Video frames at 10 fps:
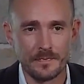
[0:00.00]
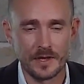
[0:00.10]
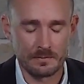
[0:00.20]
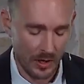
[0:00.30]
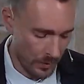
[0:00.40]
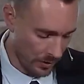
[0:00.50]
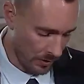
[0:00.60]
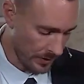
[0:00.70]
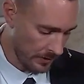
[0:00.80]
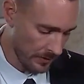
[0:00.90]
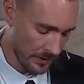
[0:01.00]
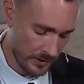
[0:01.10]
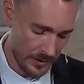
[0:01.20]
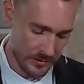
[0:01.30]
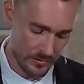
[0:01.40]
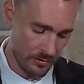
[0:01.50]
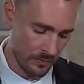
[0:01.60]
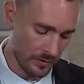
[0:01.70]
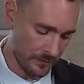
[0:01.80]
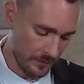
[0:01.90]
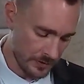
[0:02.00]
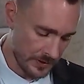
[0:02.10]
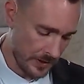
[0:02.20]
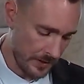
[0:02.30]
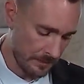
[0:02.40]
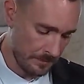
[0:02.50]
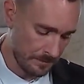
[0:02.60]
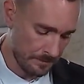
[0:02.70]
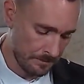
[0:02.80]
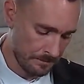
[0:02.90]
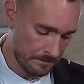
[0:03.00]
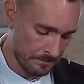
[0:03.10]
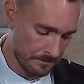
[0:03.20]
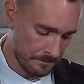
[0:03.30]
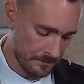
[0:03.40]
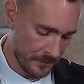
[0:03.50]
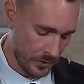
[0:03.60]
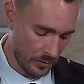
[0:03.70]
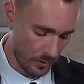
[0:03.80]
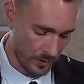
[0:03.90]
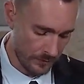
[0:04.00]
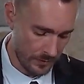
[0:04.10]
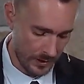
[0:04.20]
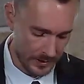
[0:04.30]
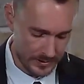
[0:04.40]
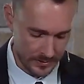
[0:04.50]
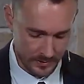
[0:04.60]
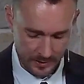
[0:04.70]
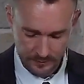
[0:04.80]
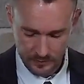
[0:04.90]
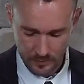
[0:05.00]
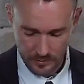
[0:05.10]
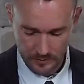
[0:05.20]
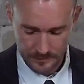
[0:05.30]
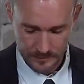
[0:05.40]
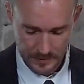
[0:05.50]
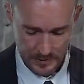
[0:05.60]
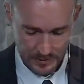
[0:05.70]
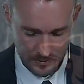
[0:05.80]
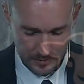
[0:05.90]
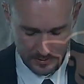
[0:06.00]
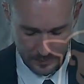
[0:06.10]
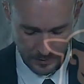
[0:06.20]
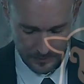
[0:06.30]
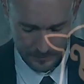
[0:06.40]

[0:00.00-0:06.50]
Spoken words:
And might we all hear it as though it were the first time. For the glory of Christ and the life of the world. Let's pray.